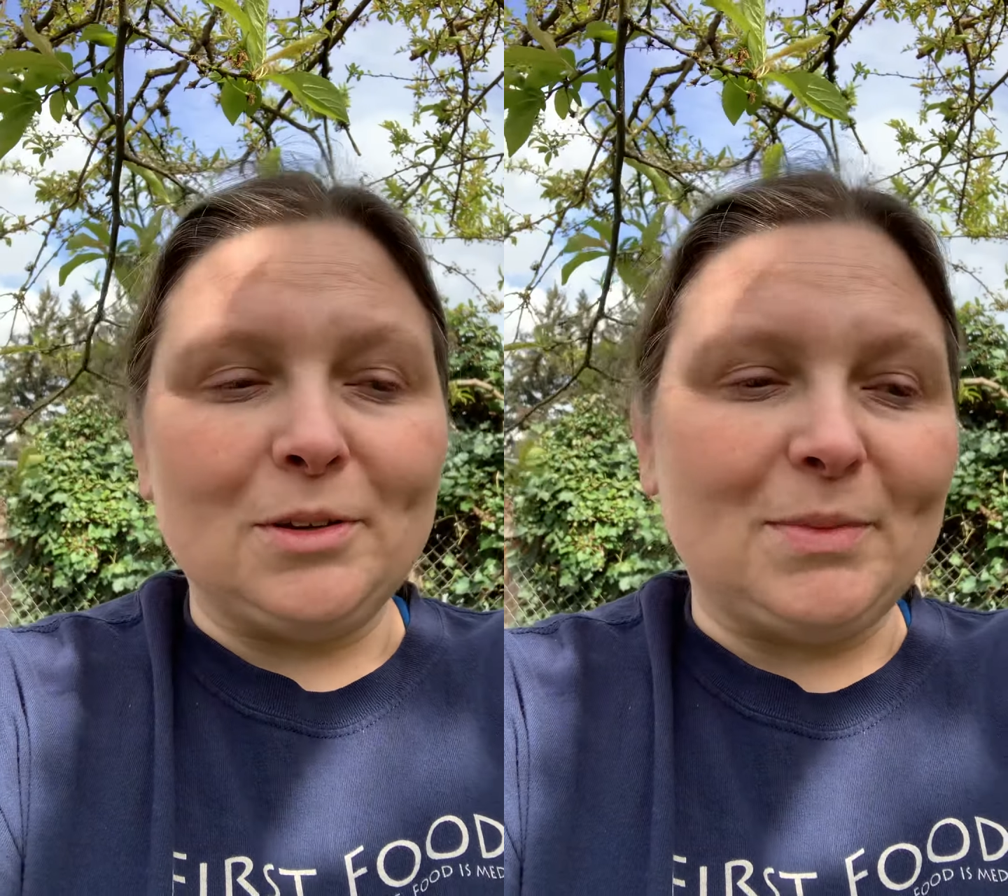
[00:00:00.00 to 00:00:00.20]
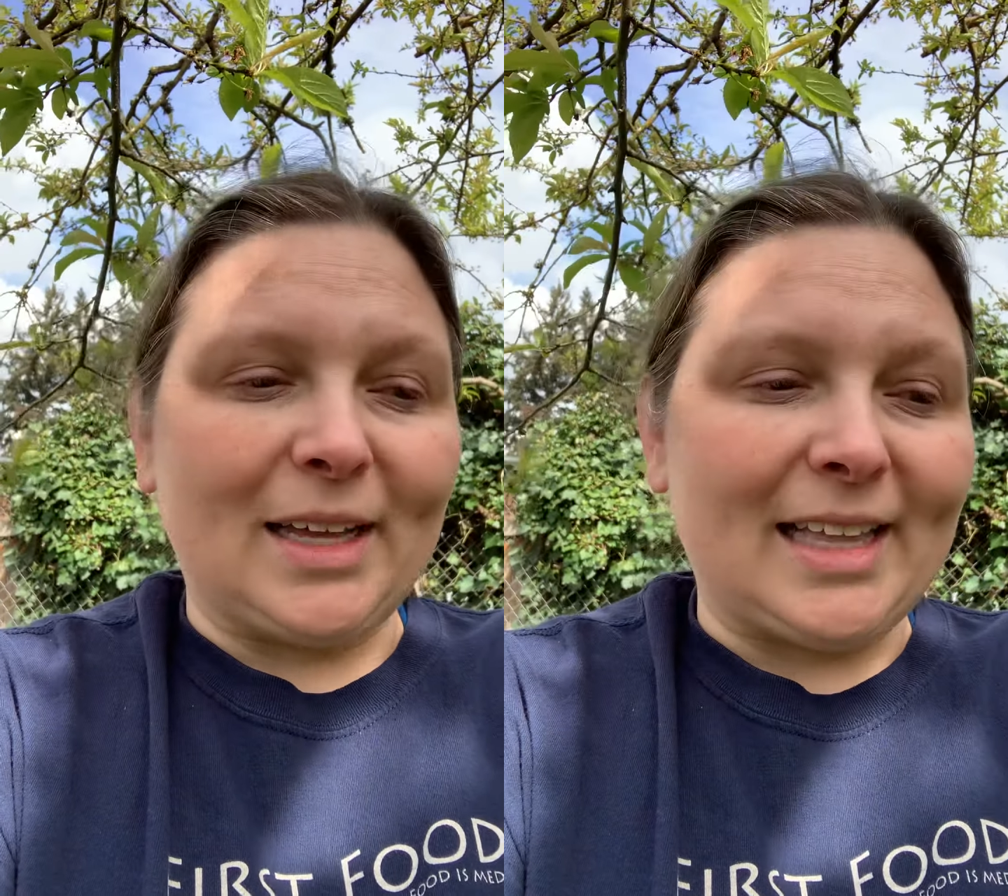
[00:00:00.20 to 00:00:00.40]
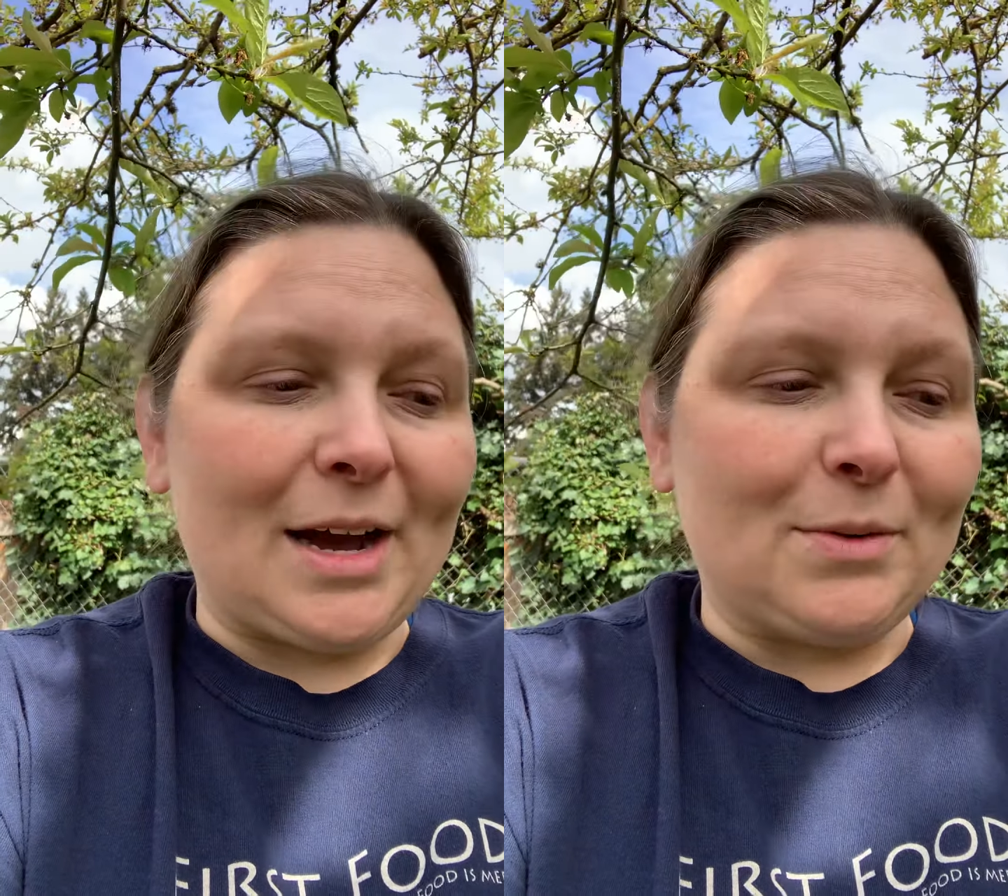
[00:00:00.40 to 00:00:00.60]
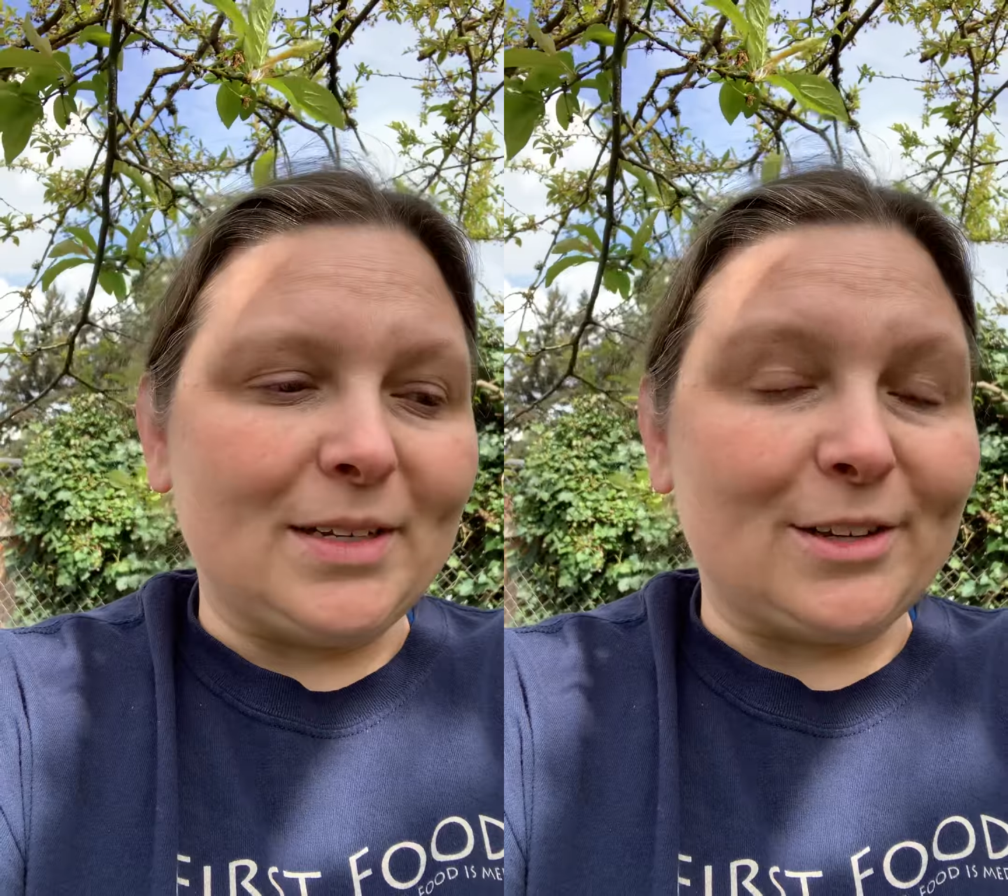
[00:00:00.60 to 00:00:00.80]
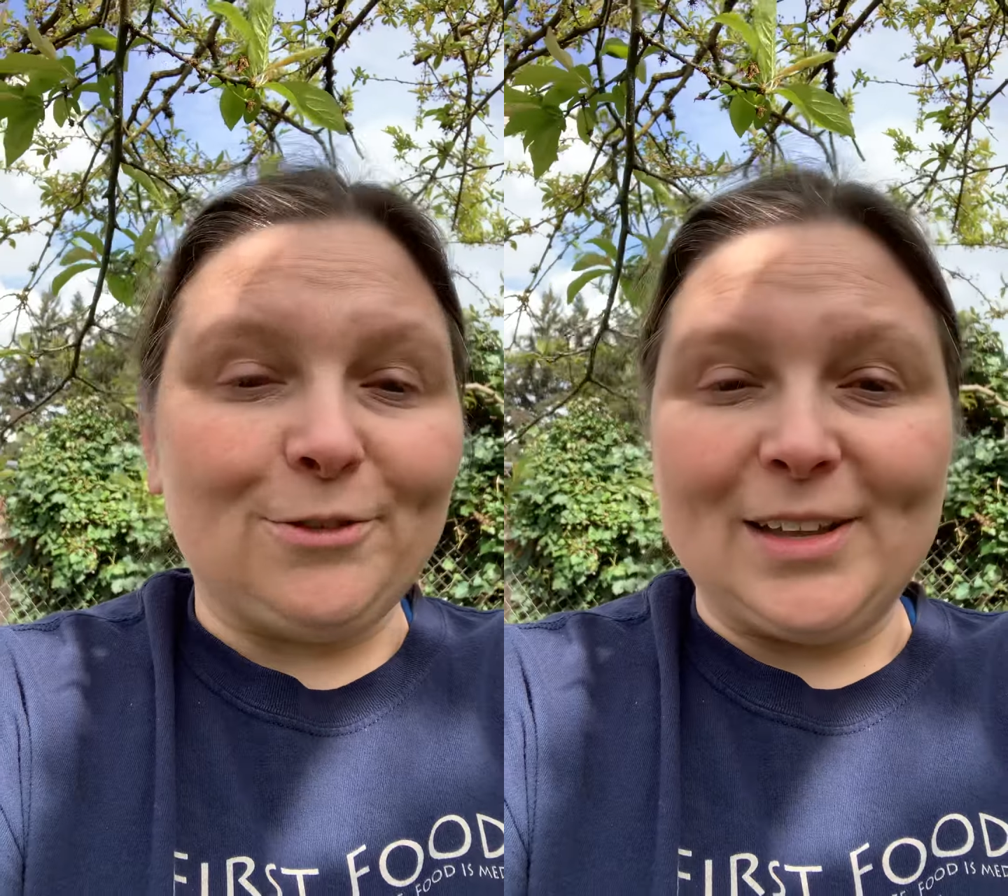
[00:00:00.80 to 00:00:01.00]
that that was
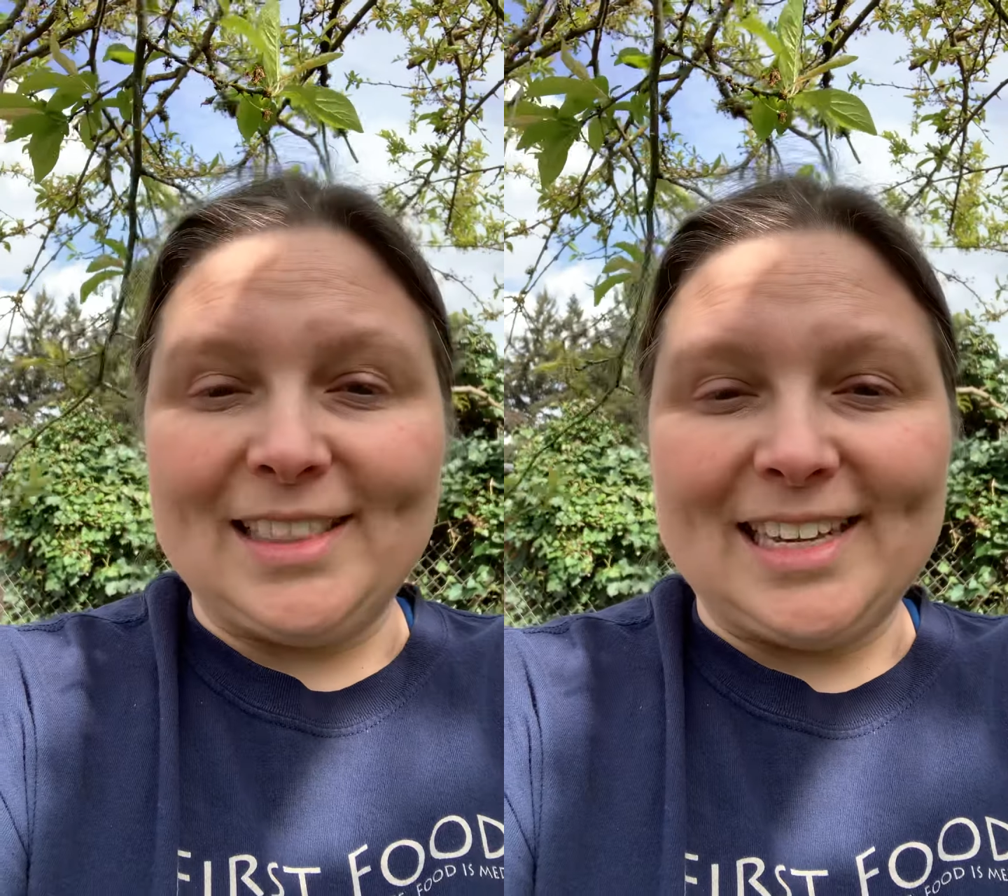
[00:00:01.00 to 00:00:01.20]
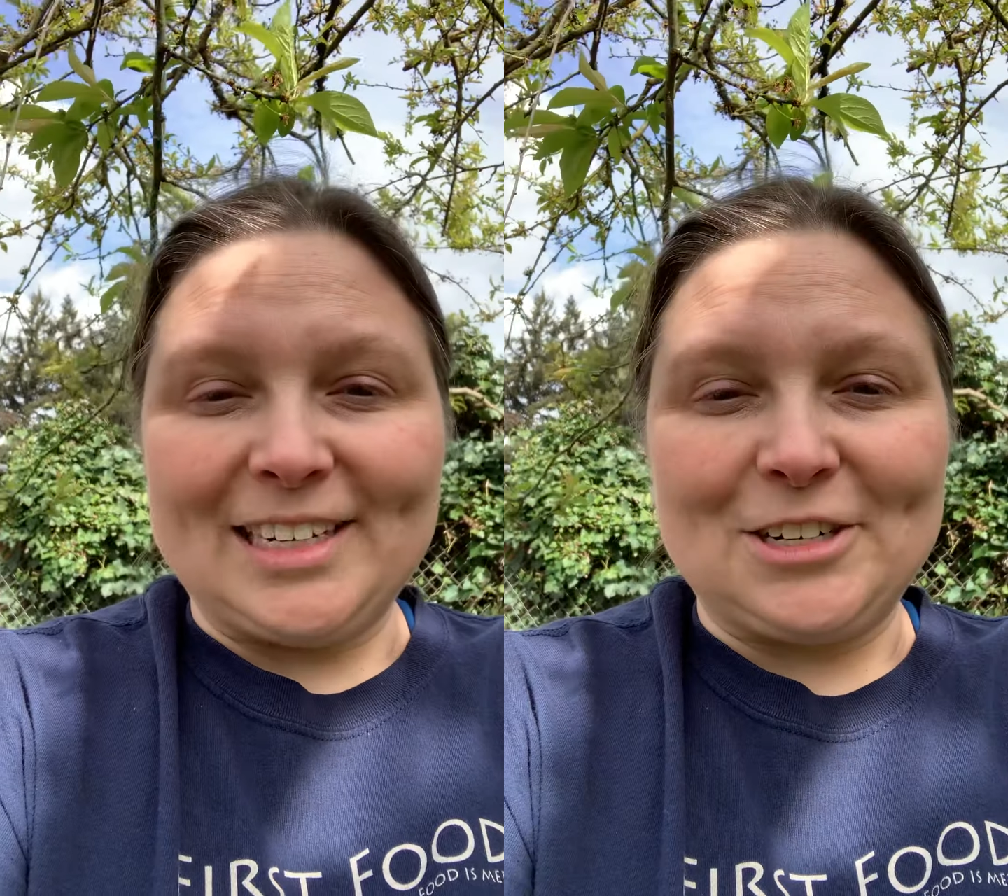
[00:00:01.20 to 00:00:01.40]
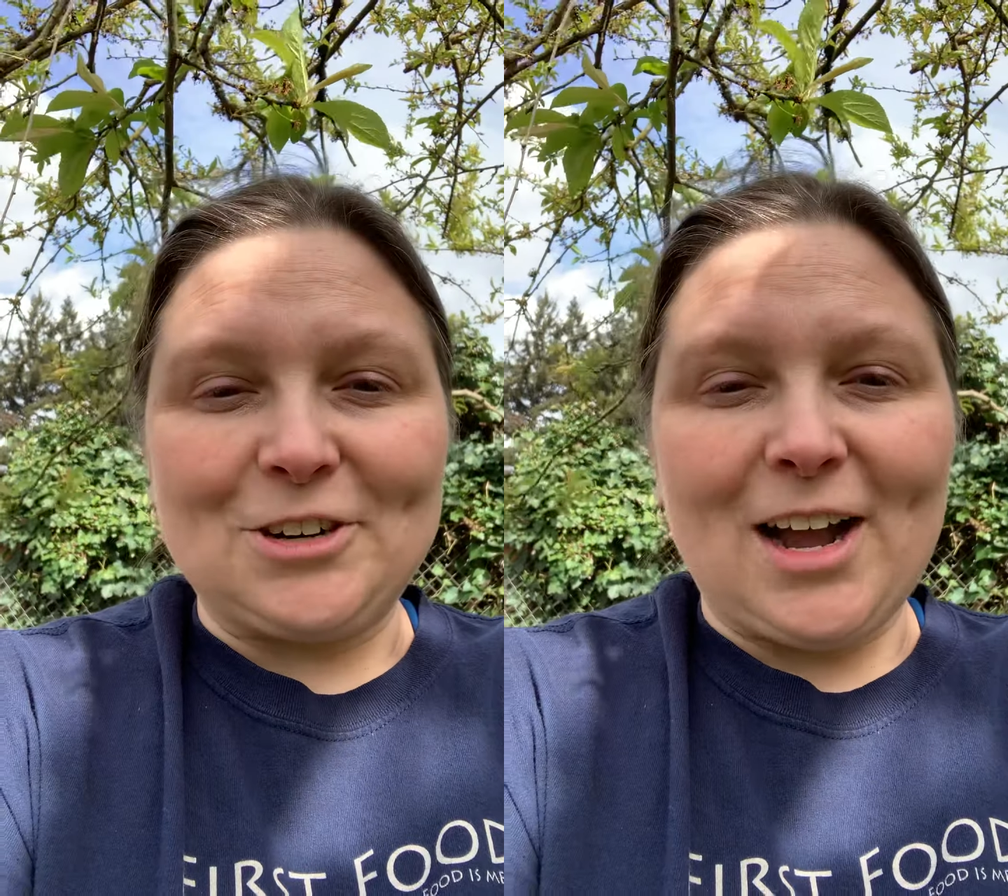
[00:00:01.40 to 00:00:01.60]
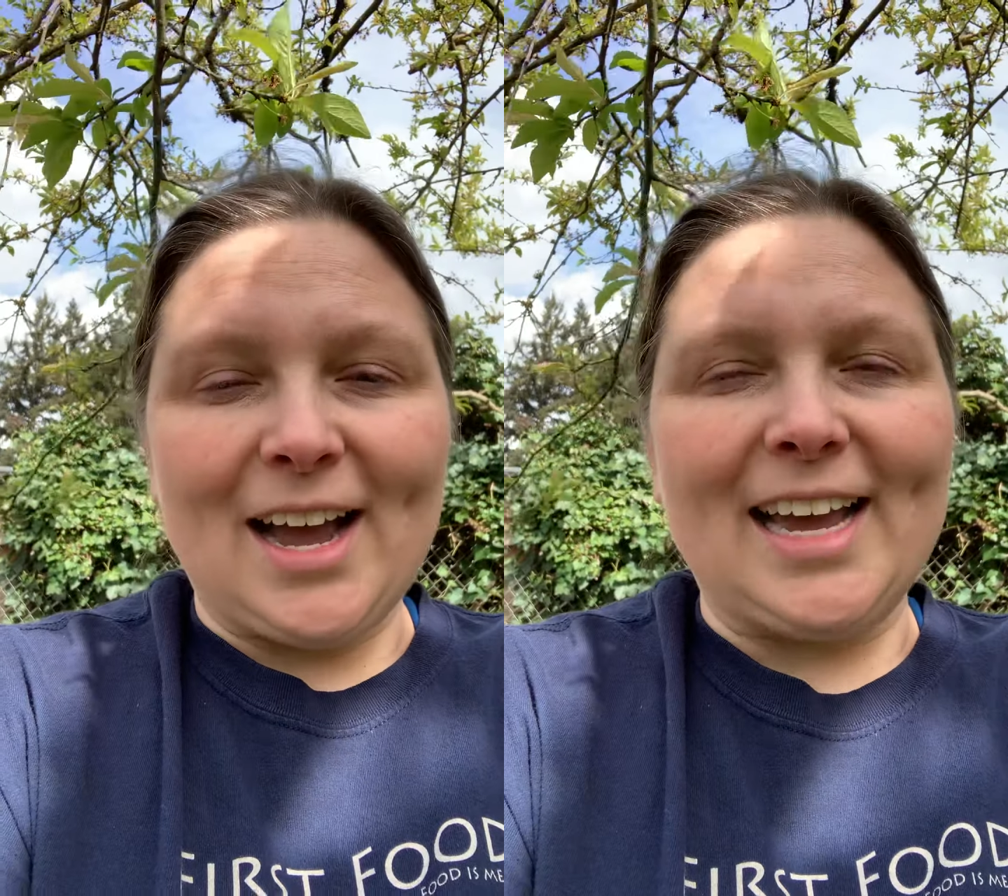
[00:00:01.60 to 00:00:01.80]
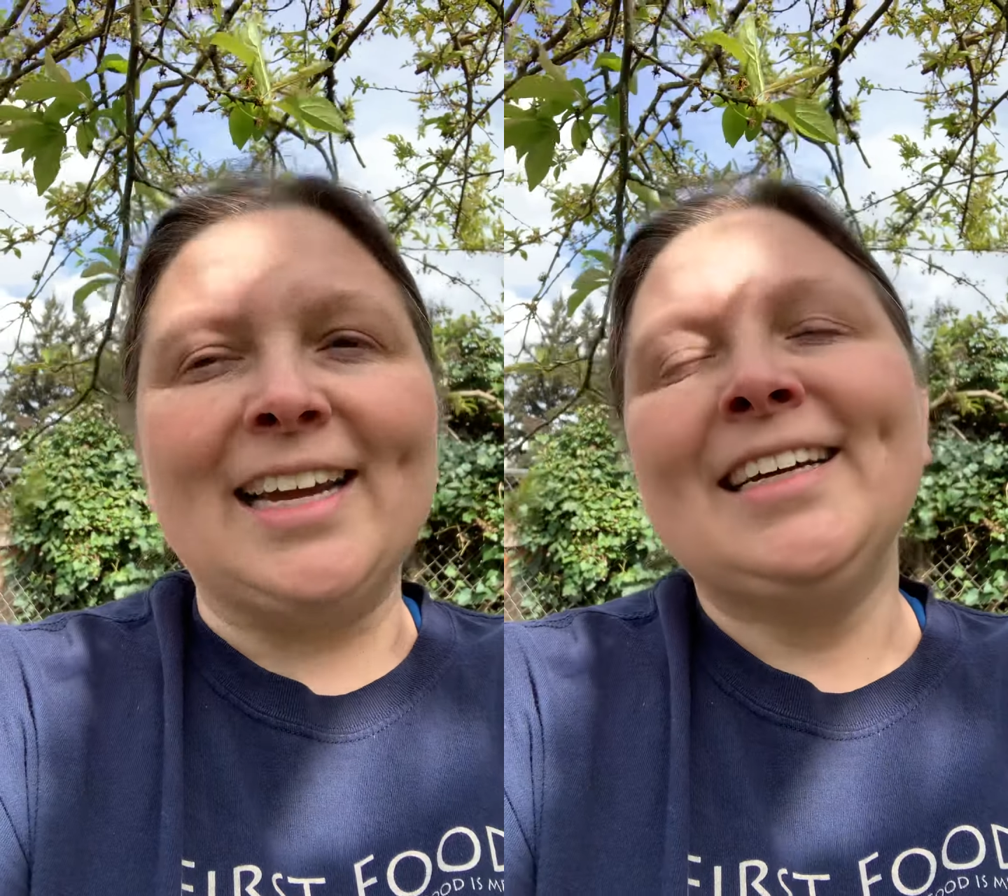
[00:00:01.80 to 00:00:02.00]
a fun thing to try.